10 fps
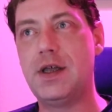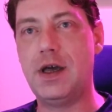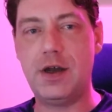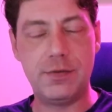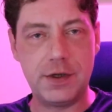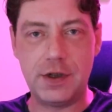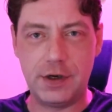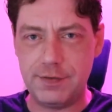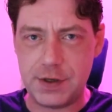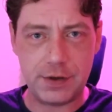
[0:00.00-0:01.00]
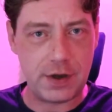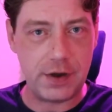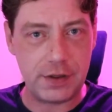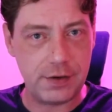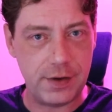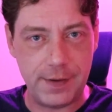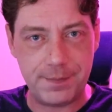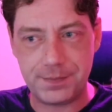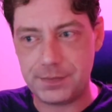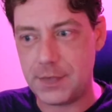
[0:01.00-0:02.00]
I hope that none of you are going through it.
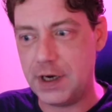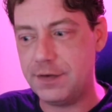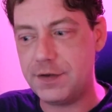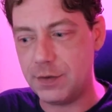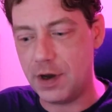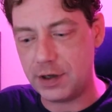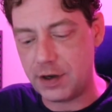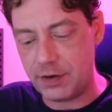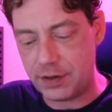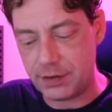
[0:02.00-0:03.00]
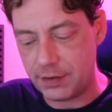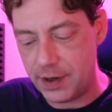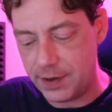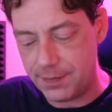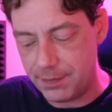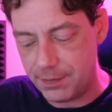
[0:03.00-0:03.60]
And if you are going through it,